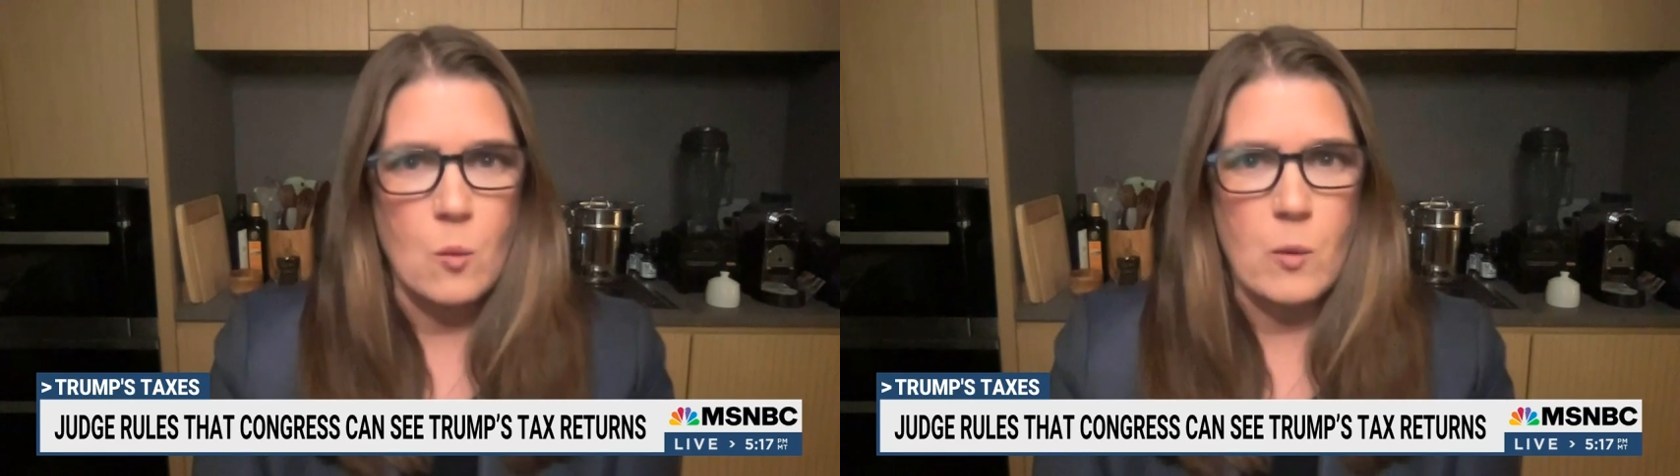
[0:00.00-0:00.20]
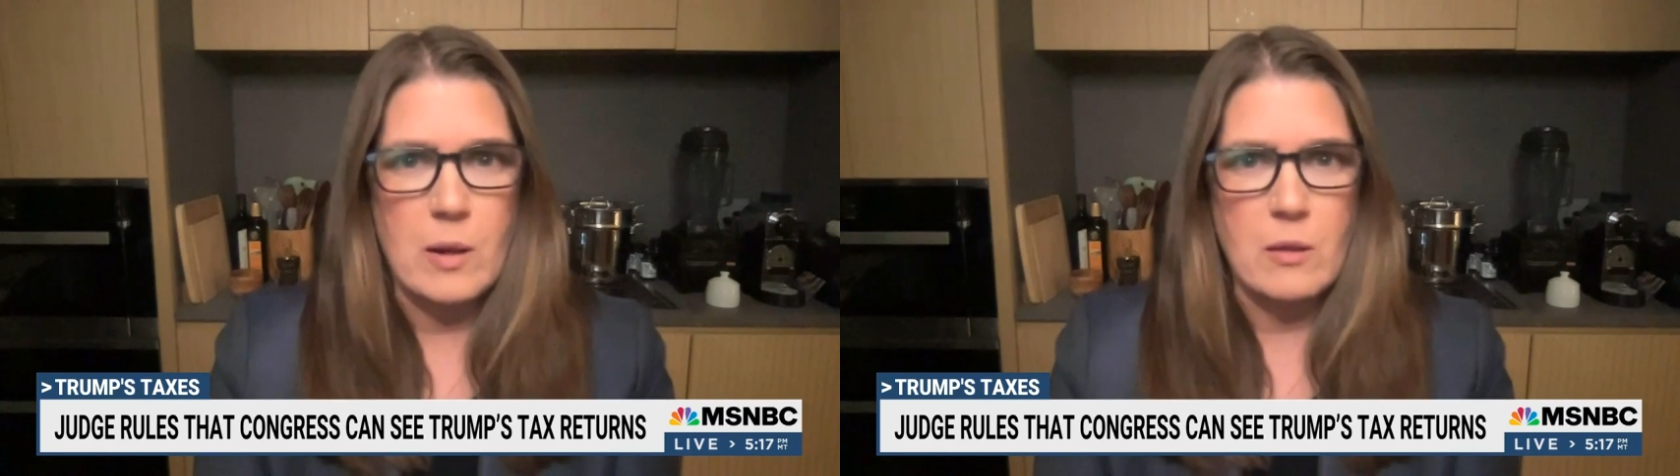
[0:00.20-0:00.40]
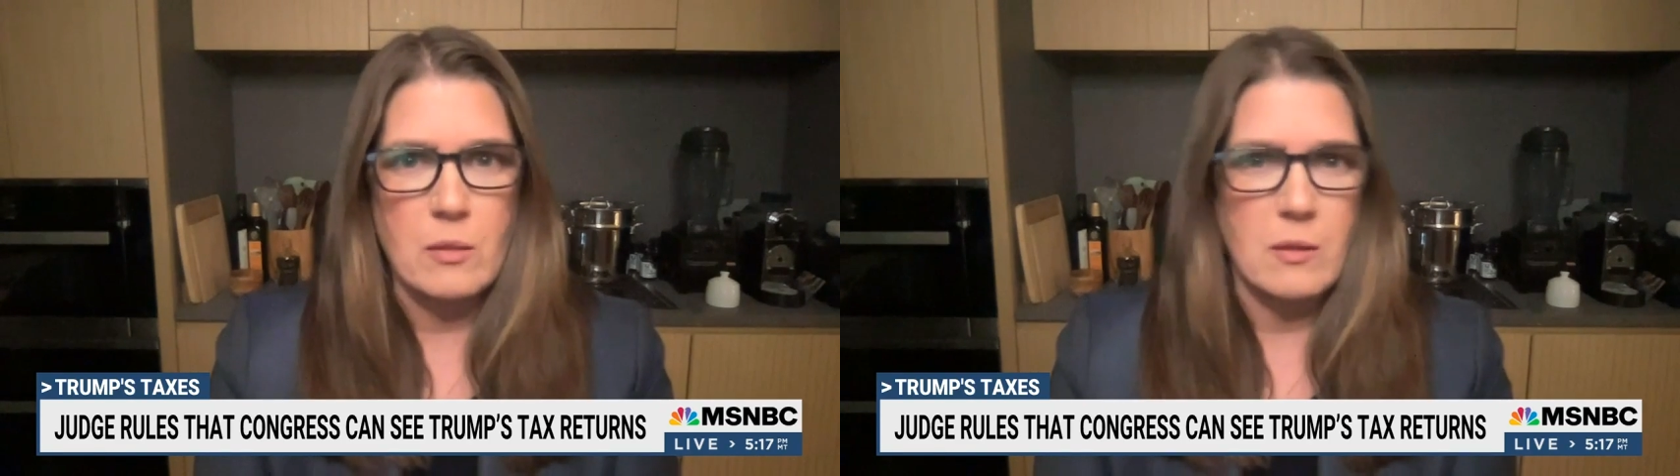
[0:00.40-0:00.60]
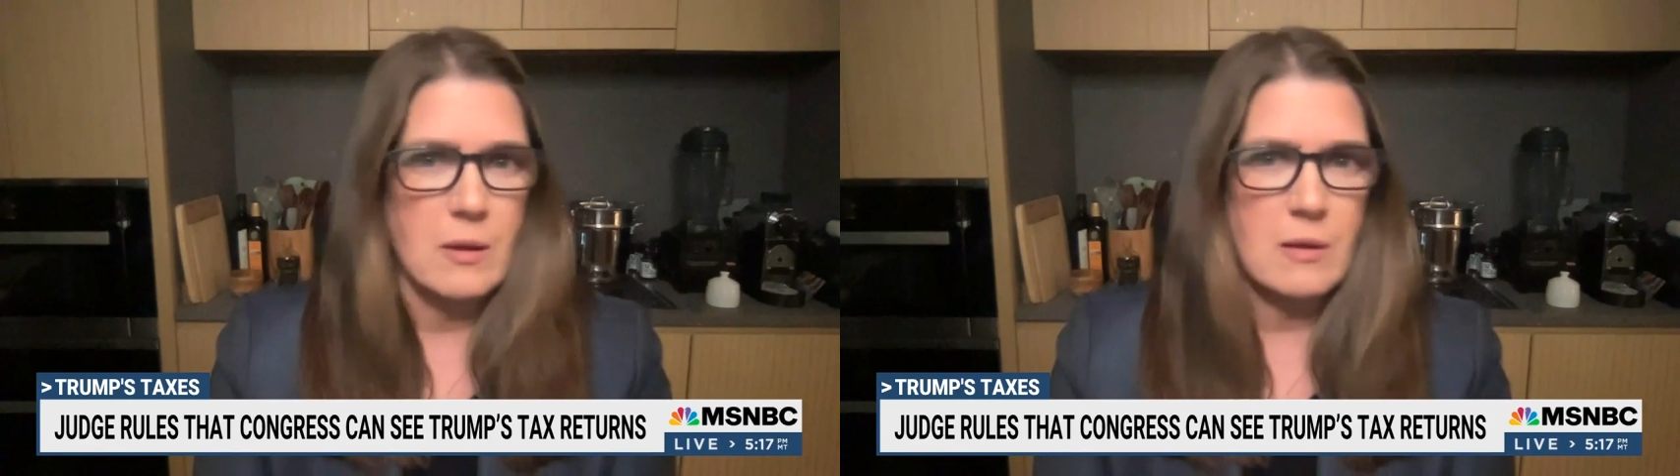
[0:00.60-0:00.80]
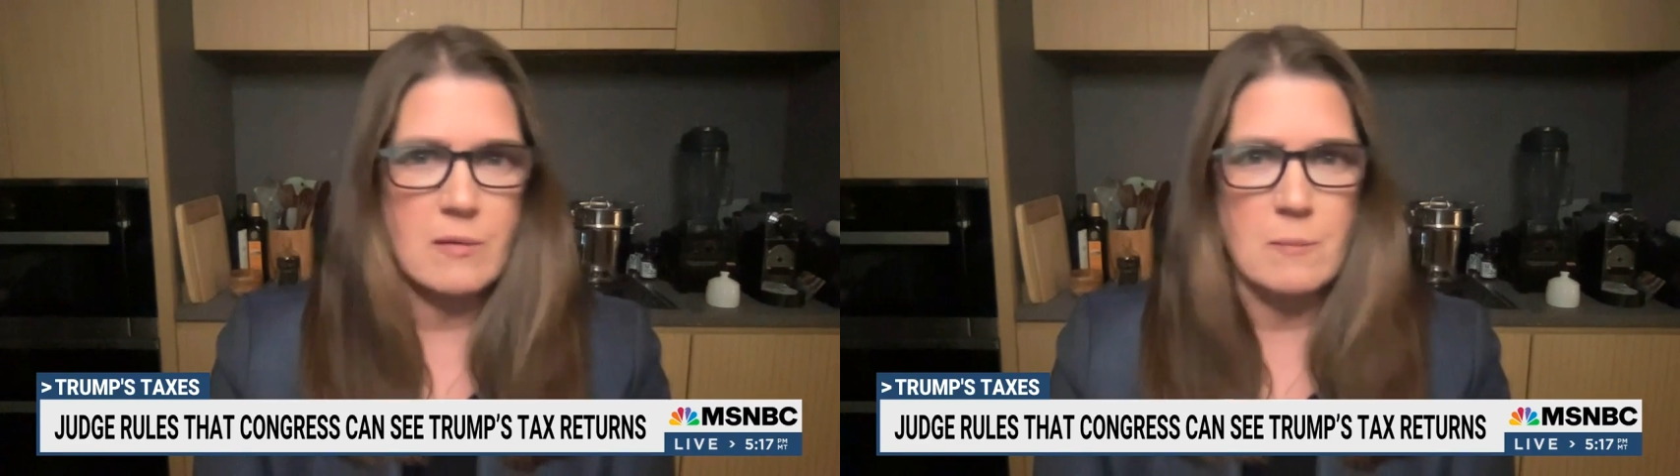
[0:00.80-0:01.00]
with
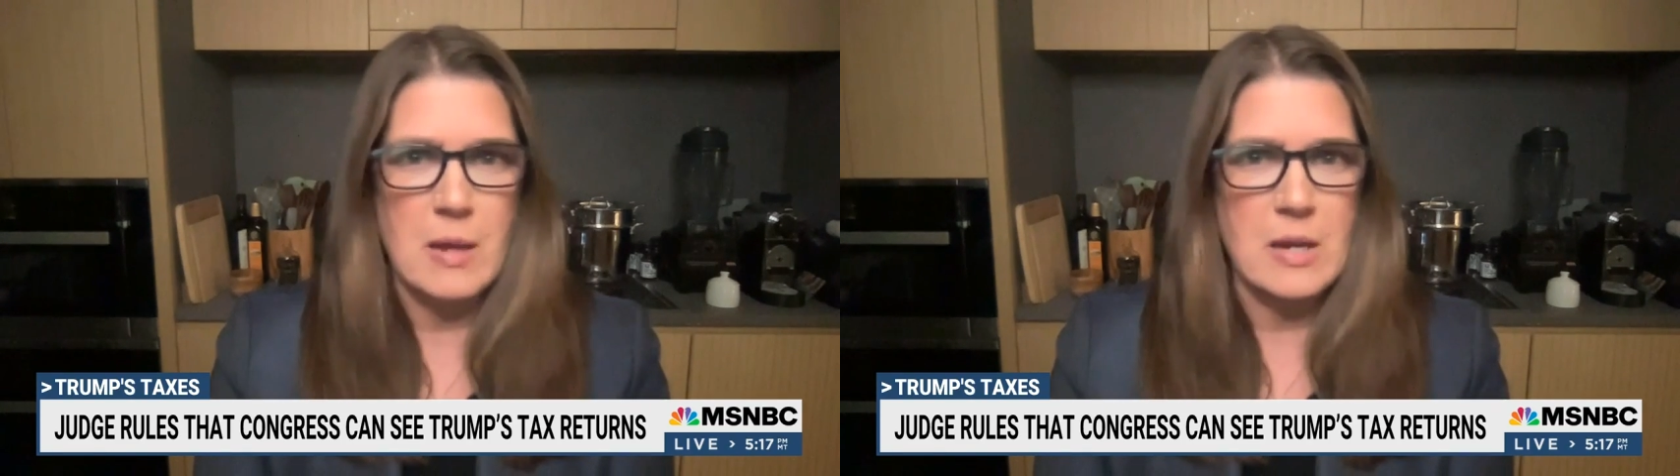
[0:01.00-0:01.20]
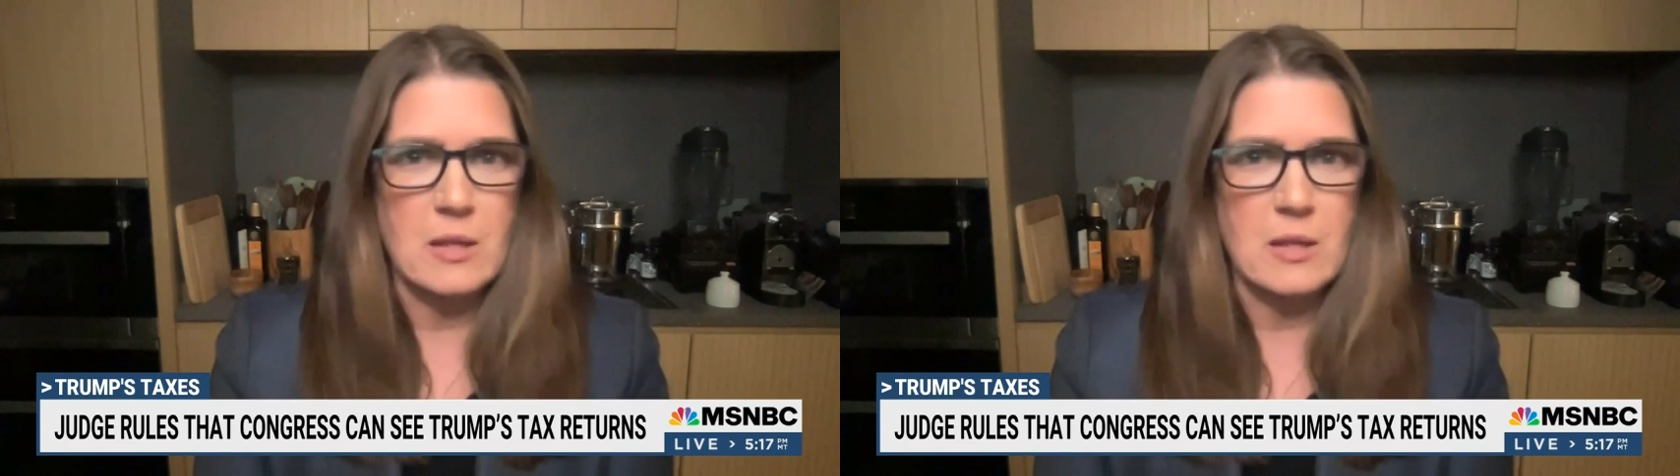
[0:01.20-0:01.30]
his many